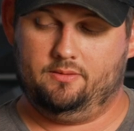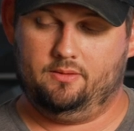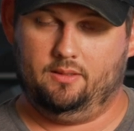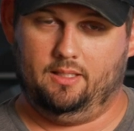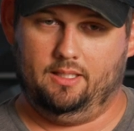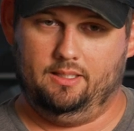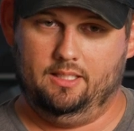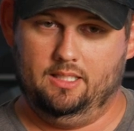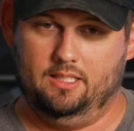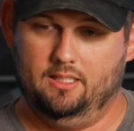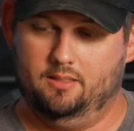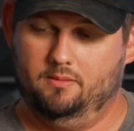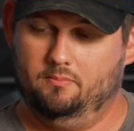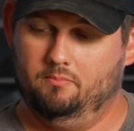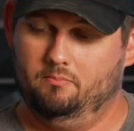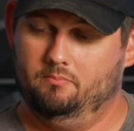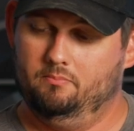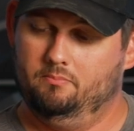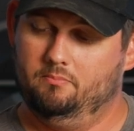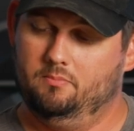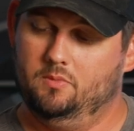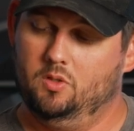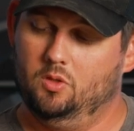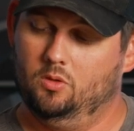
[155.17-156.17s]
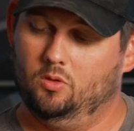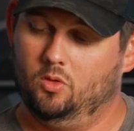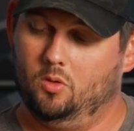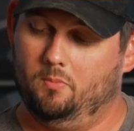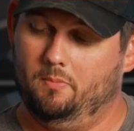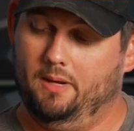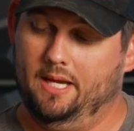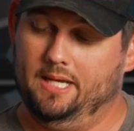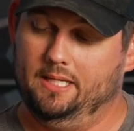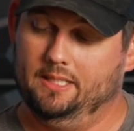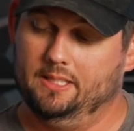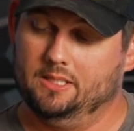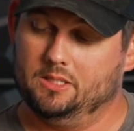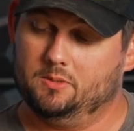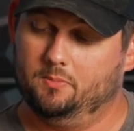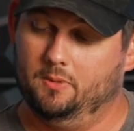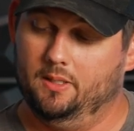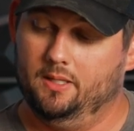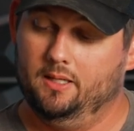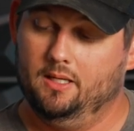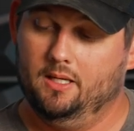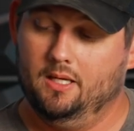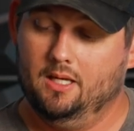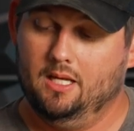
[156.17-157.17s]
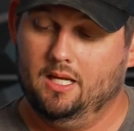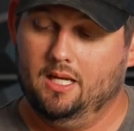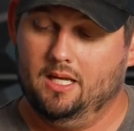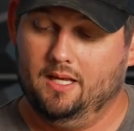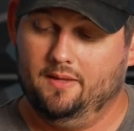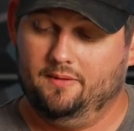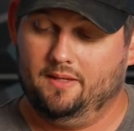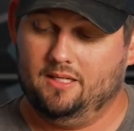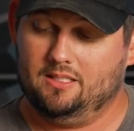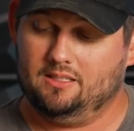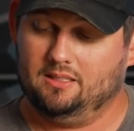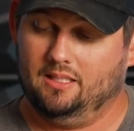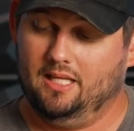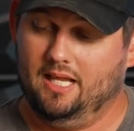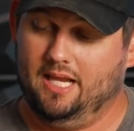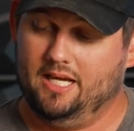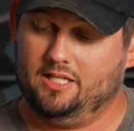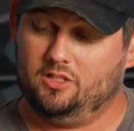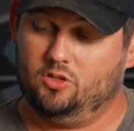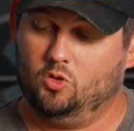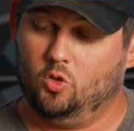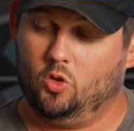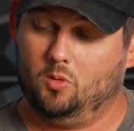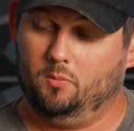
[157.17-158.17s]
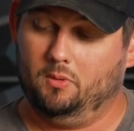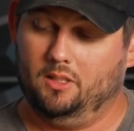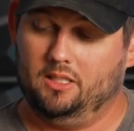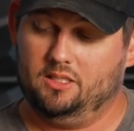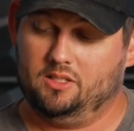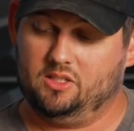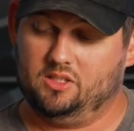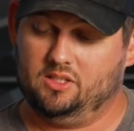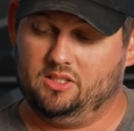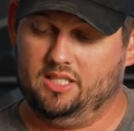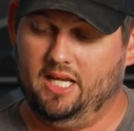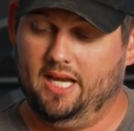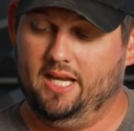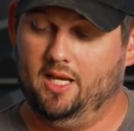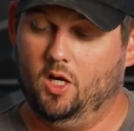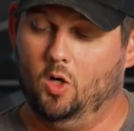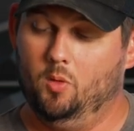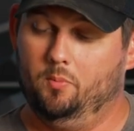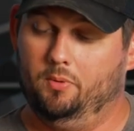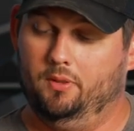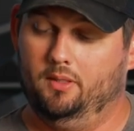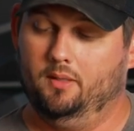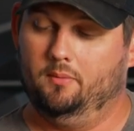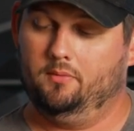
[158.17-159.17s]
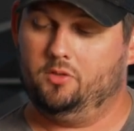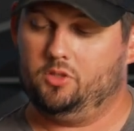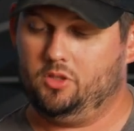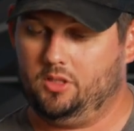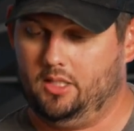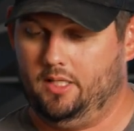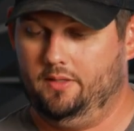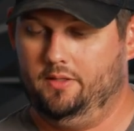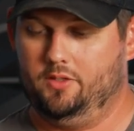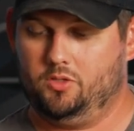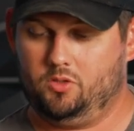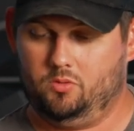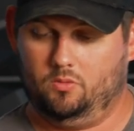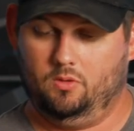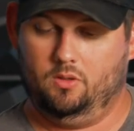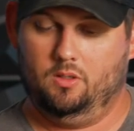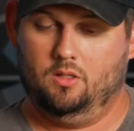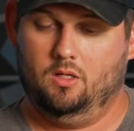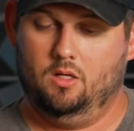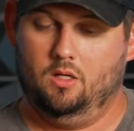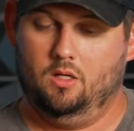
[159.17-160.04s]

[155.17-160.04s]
I need to do a little maintenance, but these legs normally stay open. Let's try this one.